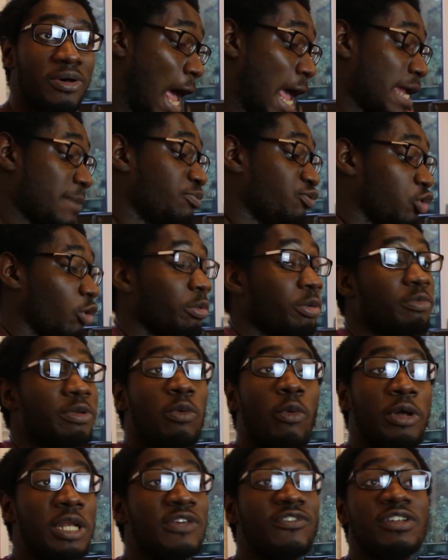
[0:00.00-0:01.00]
I probably
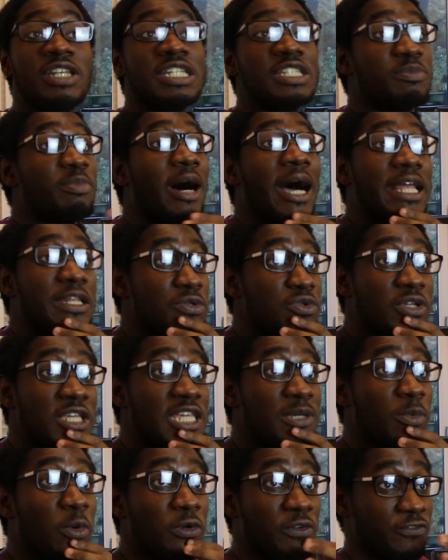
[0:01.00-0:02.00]
won't even need to buy a new
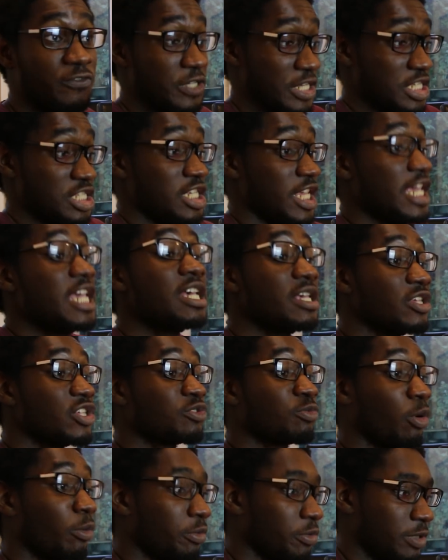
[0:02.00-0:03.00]
keyboard for years,
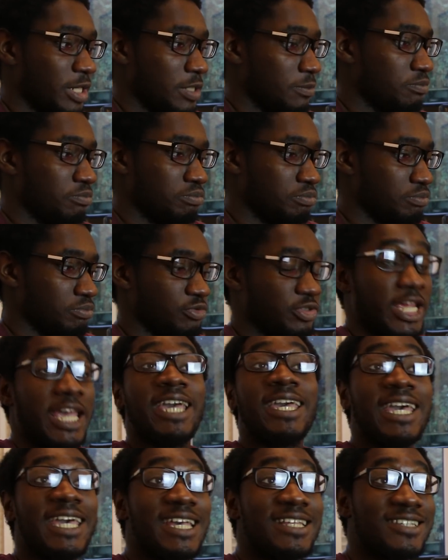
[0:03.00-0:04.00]
probably
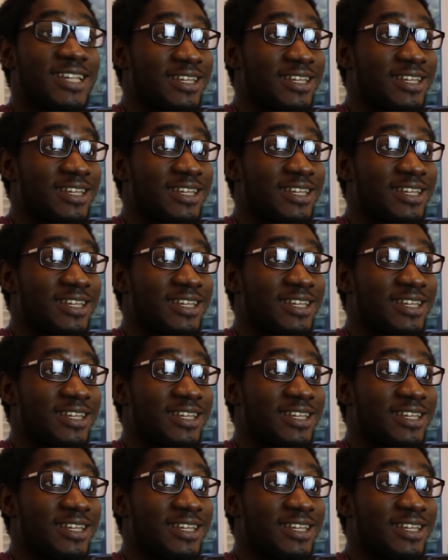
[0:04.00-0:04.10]
decades